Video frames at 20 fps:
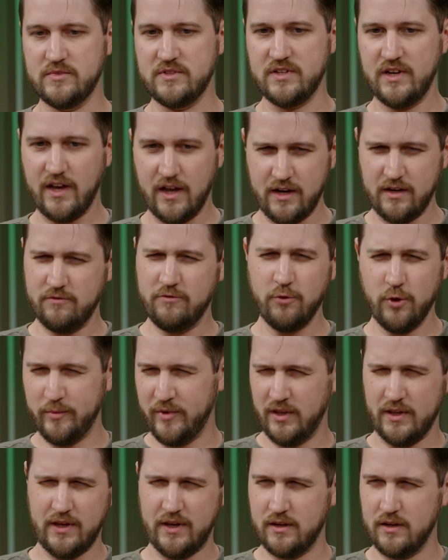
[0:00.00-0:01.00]
to kind of
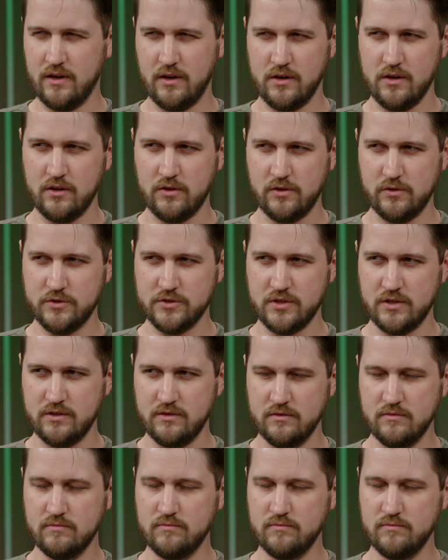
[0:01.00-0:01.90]
formulate a conclusion.